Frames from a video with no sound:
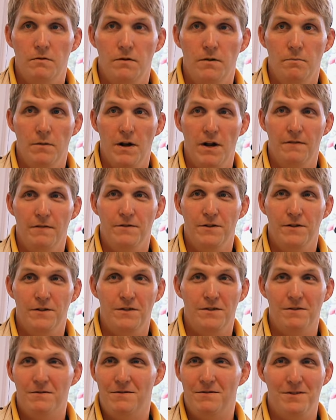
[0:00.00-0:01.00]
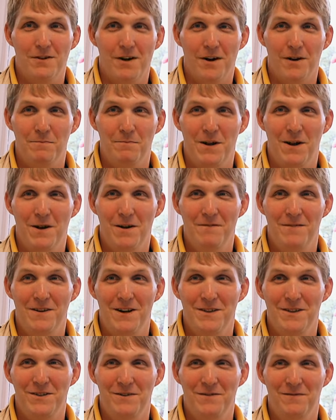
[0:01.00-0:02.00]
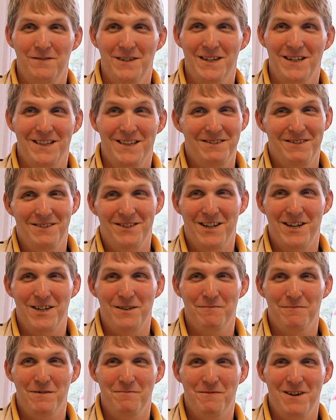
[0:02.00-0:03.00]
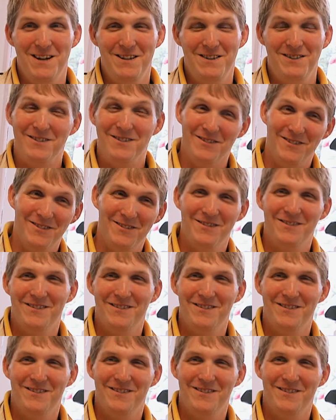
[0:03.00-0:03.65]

You may have just talked me out of an SUV and changed my mind, so.